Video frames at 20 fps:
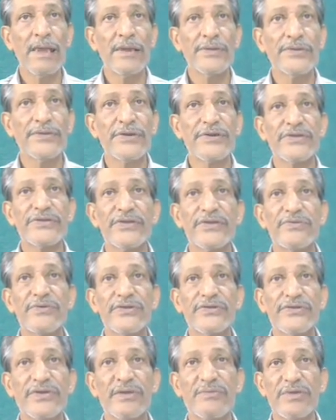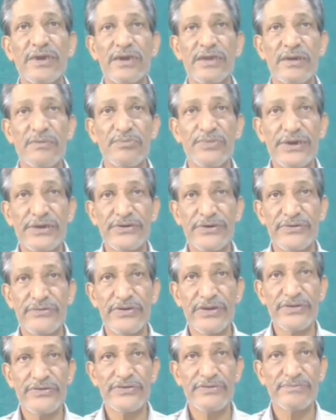The receiver's name and complete
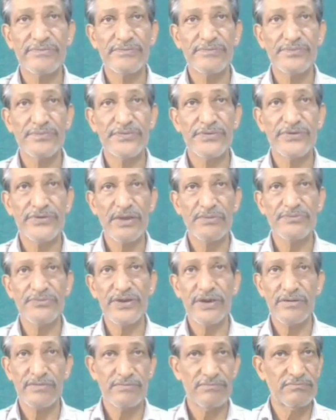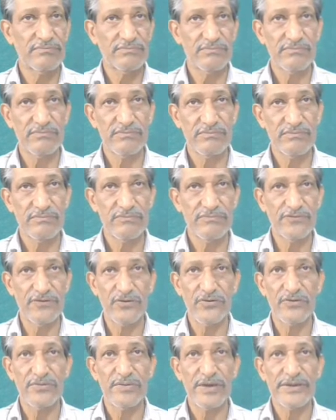address, subject,
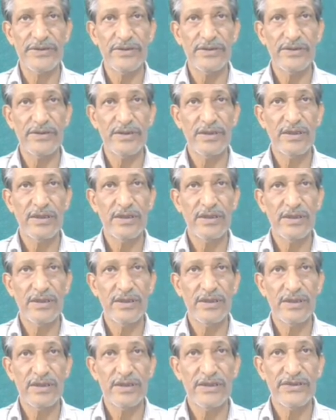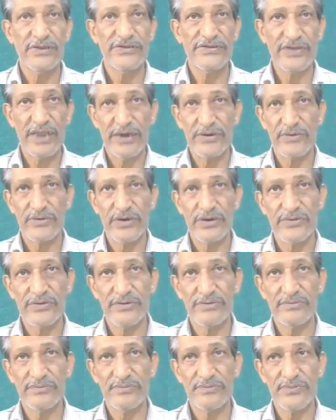followed by the
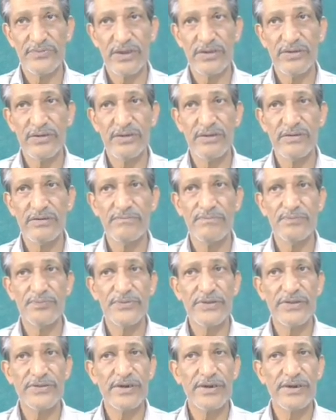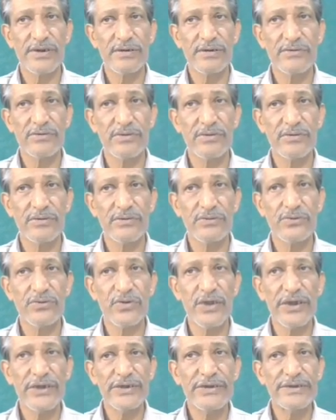salutation. Now here, you
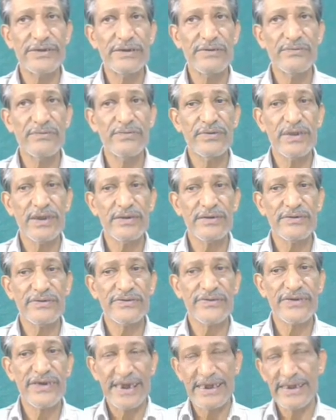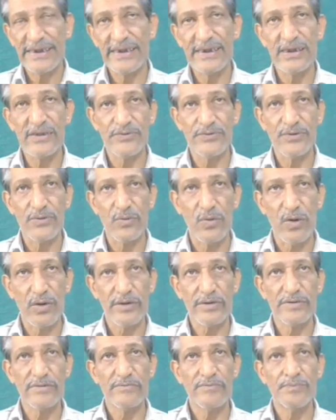can deviate slightly if you want.